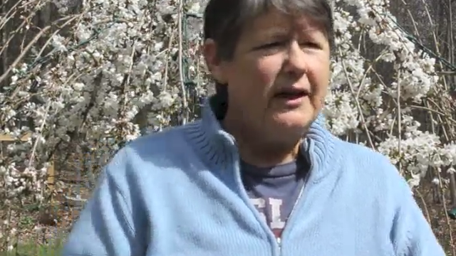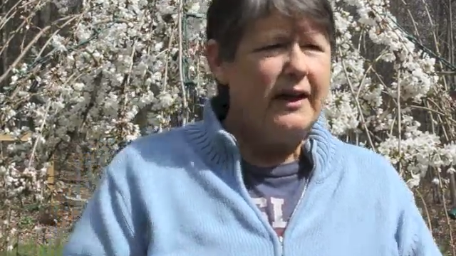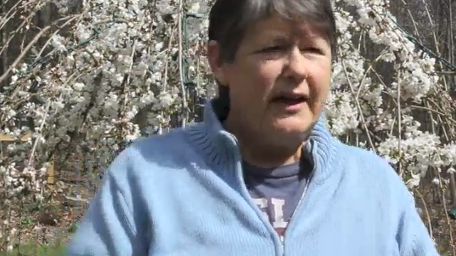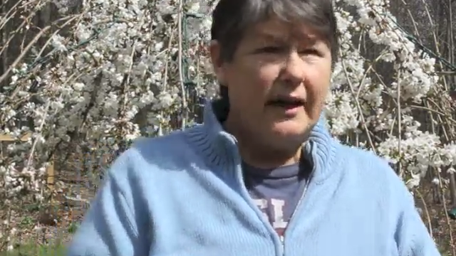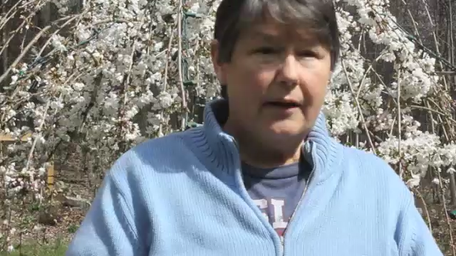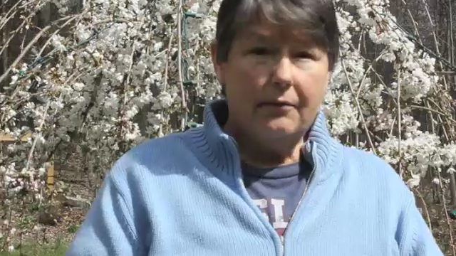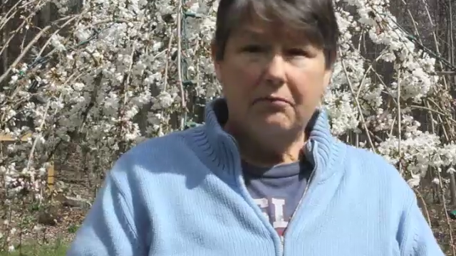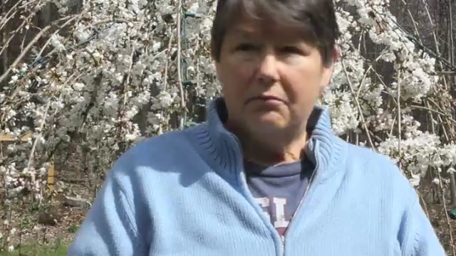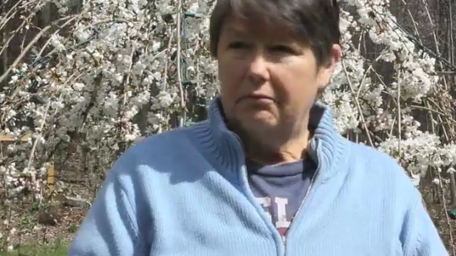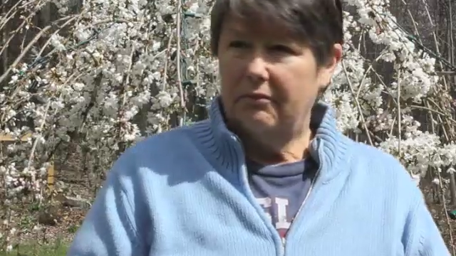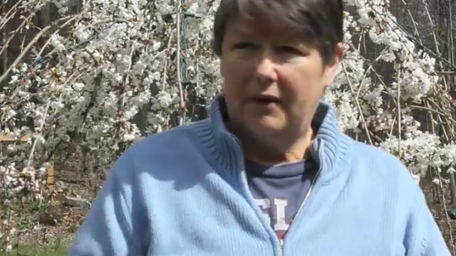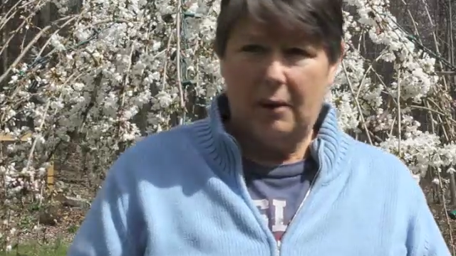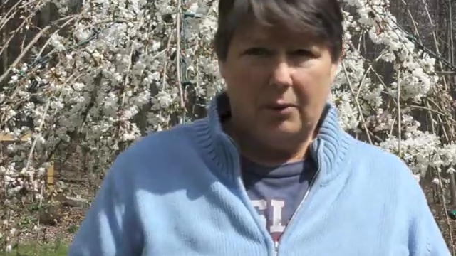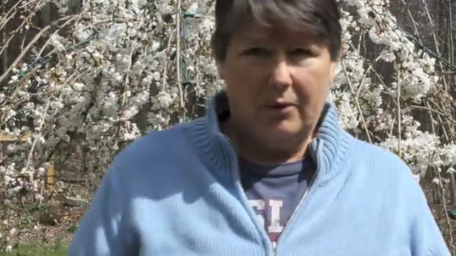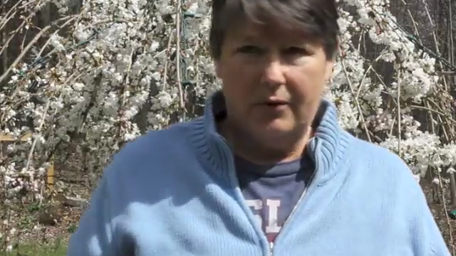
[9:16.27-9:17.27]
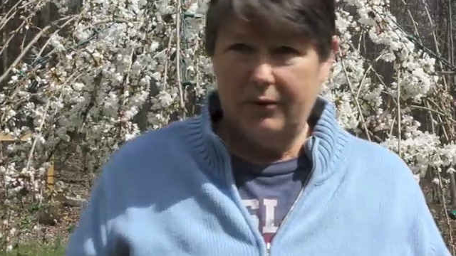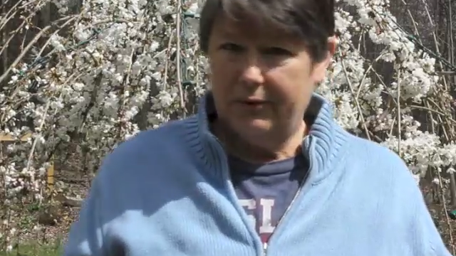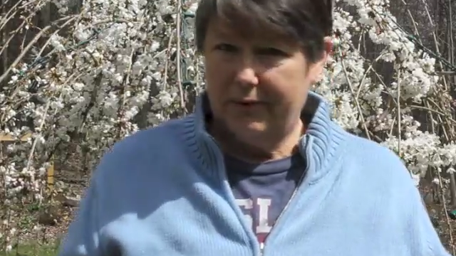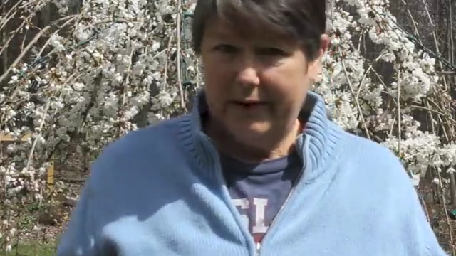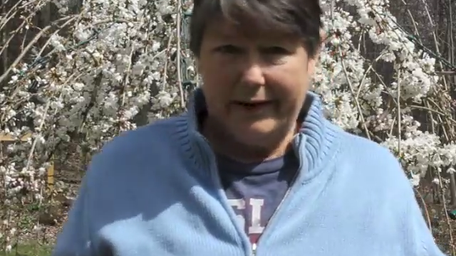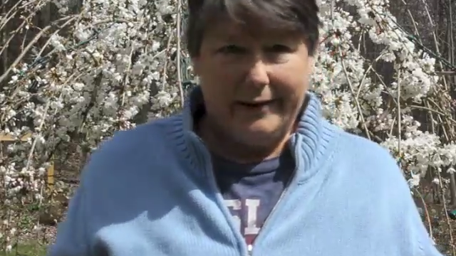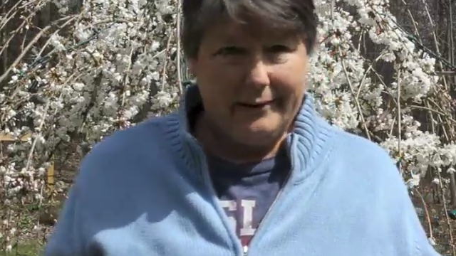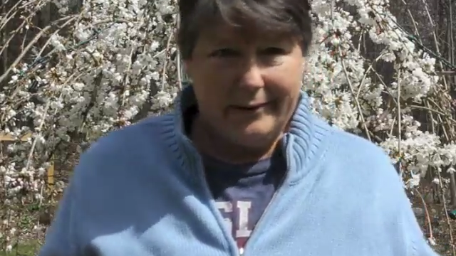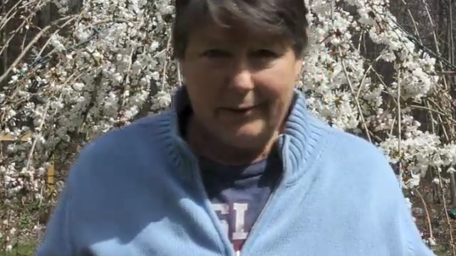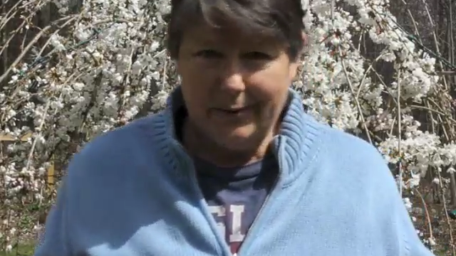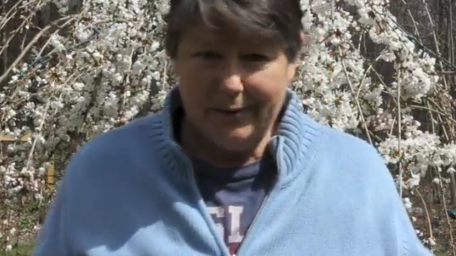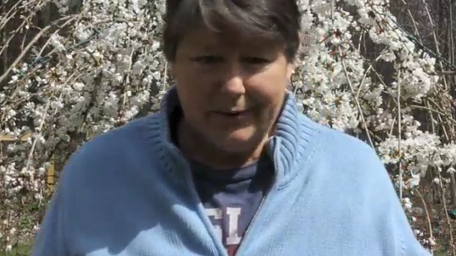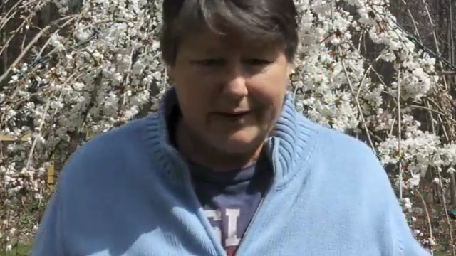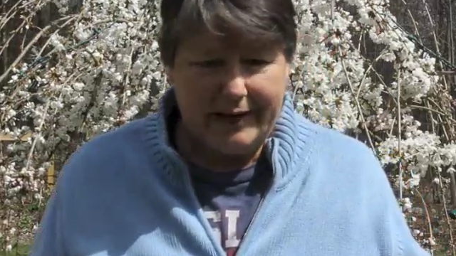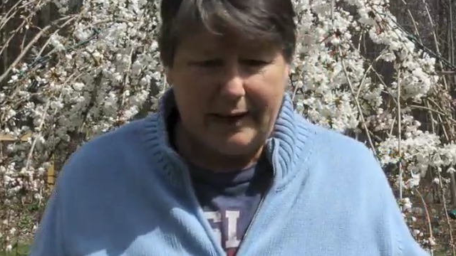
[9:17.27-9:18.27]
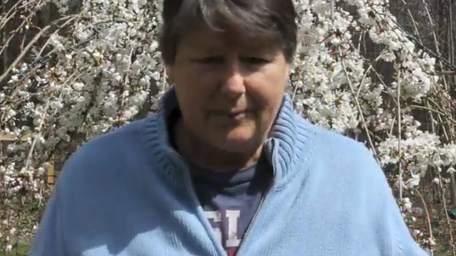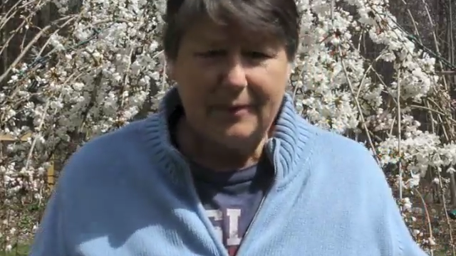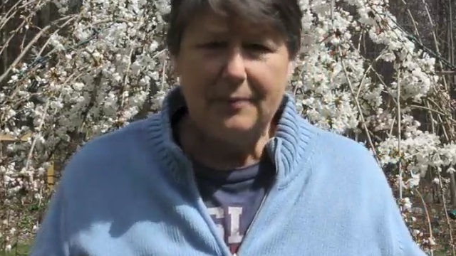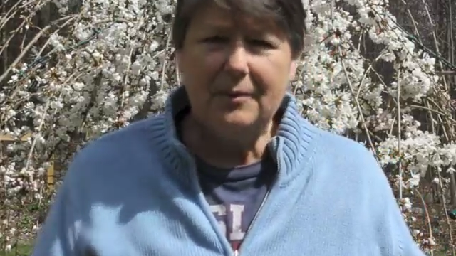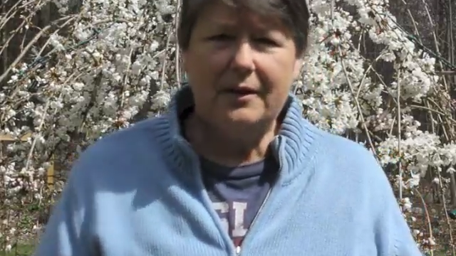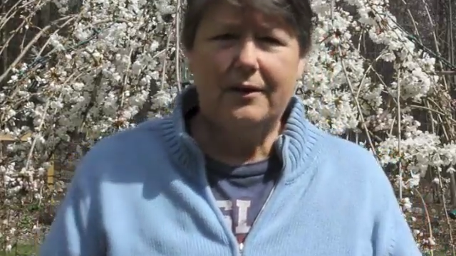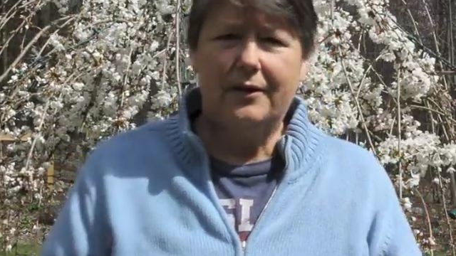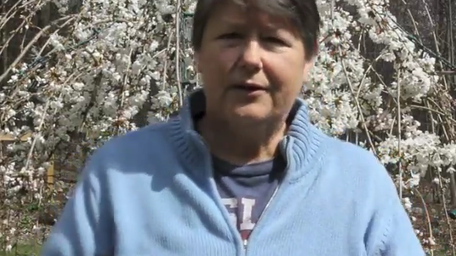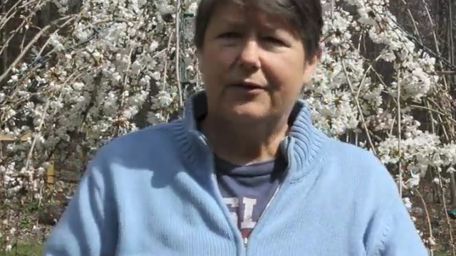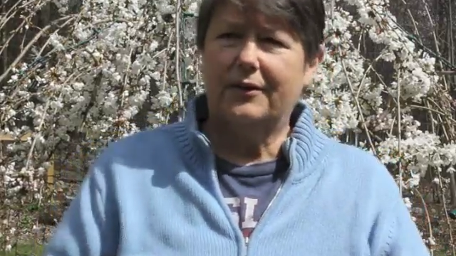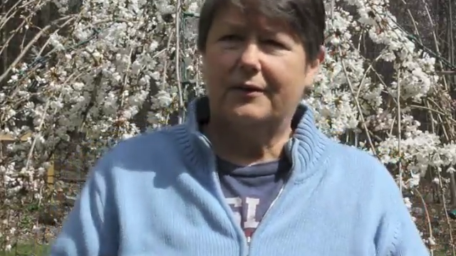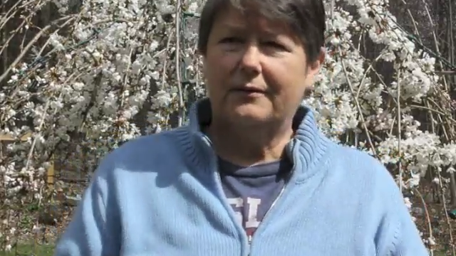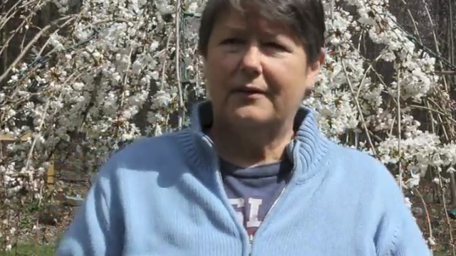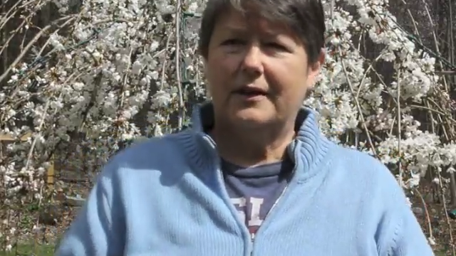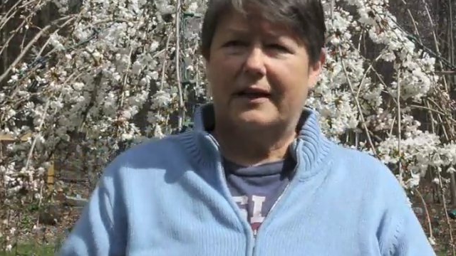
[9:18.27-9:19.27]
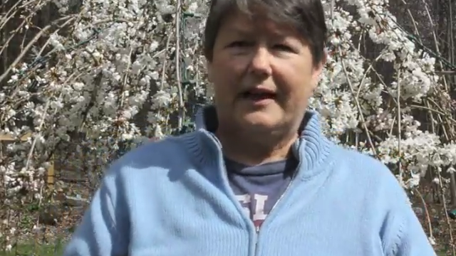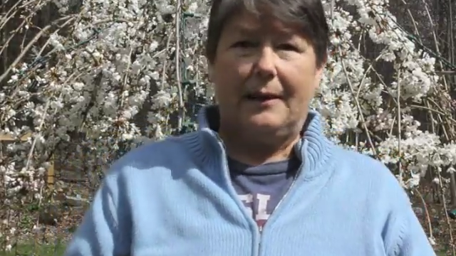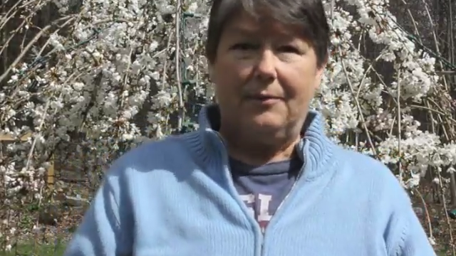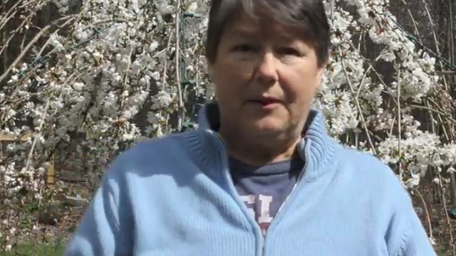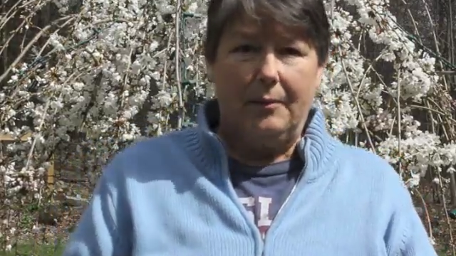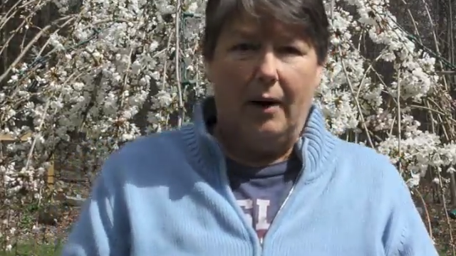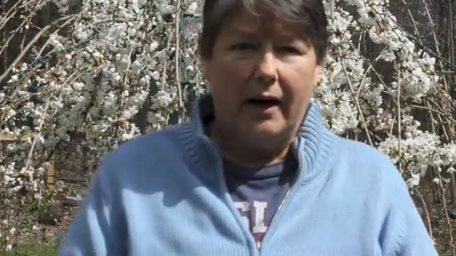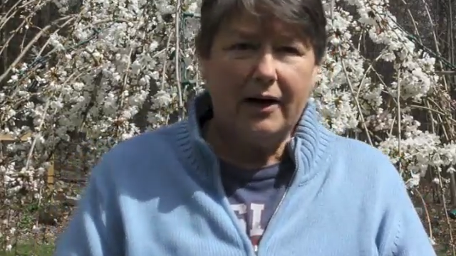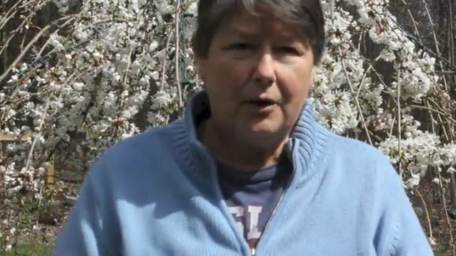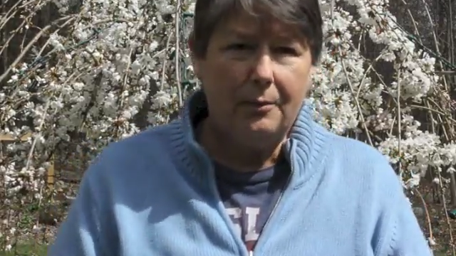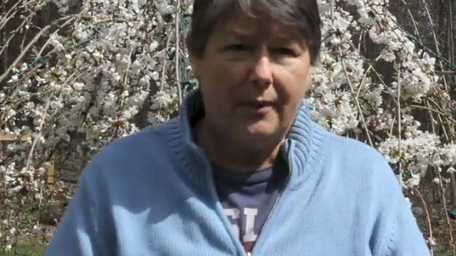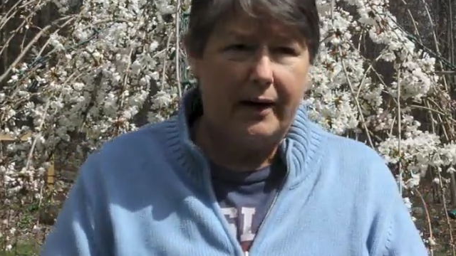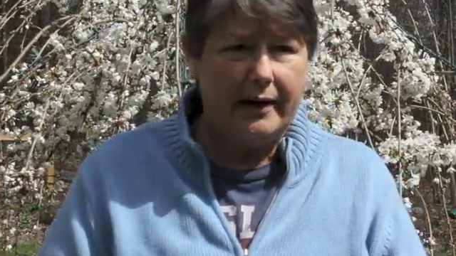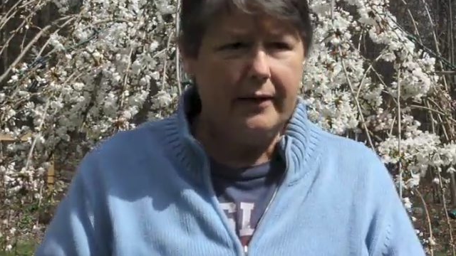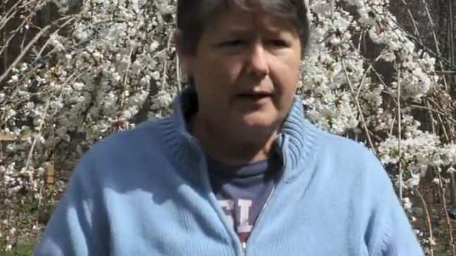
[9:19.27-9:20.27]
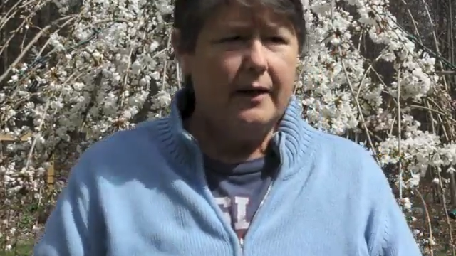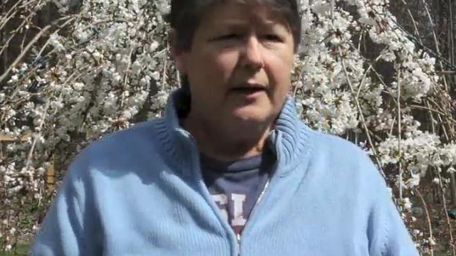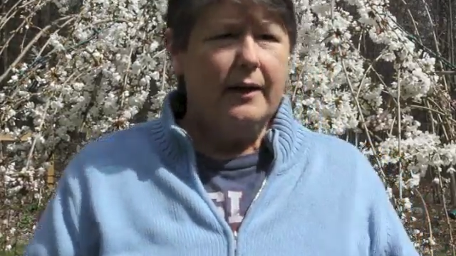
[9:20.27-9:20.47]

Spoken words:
And they were happy because they kept them occupied